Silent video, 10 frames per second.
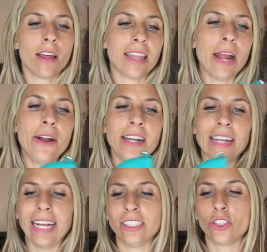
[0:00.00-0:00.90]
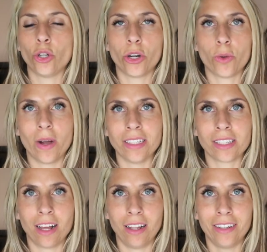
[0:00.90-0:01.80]
they're a nice
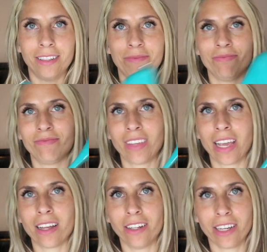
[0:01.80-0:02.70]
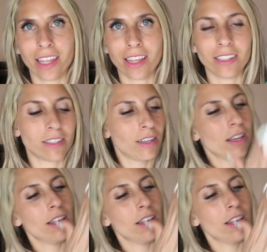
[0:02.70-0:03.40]
turquoise color. Like, look at this.